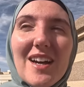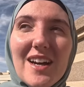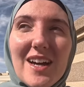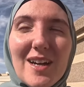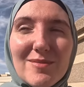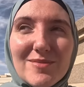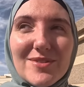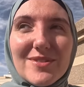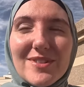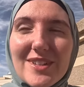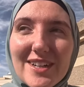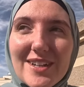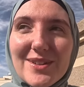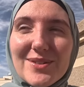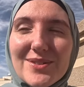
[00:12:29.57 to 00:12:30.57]

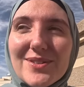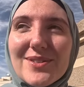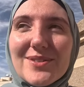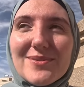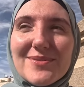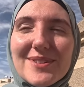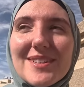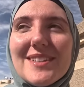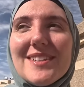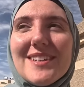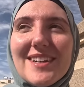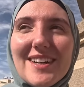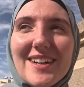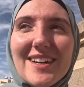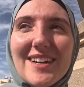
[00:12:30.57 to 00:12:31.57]
Alhamdulillah though, we
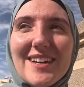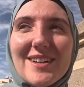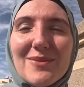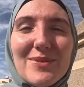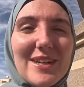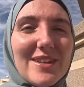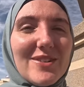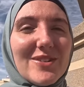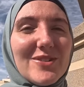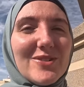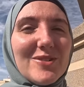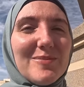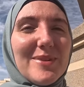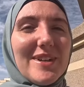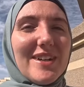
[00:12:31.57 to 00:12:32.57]
are waiting on an
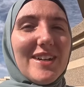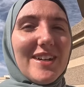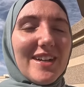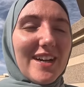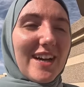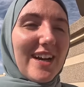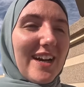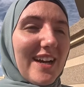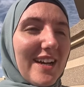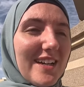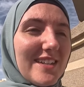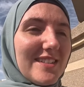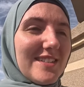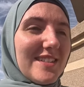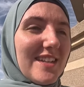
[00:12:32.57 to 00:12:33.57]
Uber
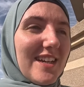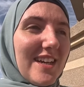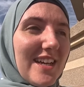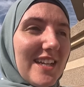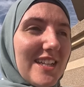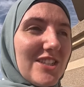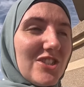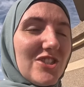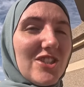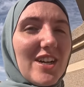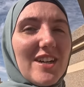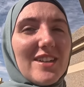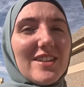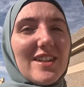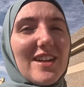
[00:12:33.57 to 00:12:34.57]
and
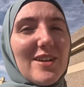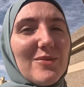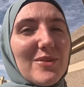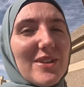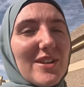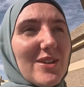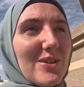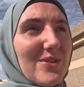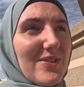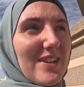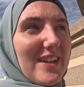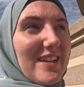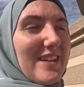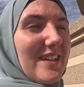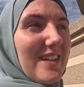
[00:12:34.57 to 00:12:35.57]
inshallah we're gonna go
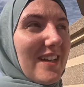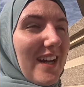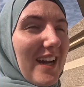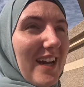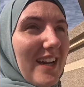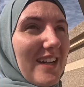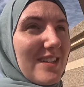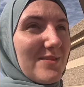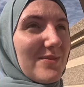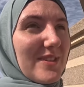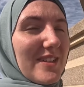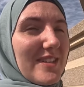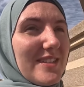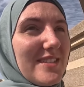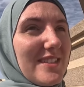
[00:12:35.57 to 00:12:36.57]
in and we're
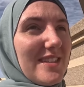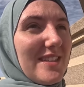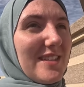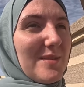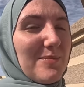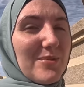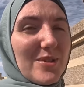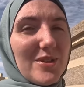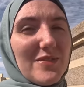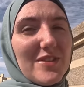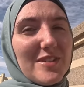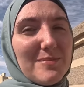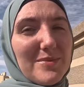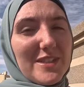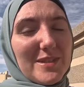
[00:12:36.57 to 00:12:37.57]
gonna see the
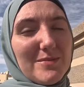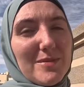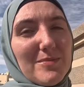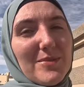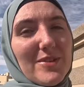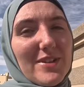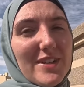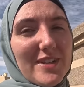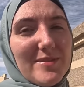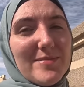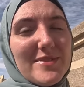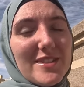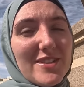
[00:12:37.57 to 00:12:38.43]
Prophet, peace be upon him's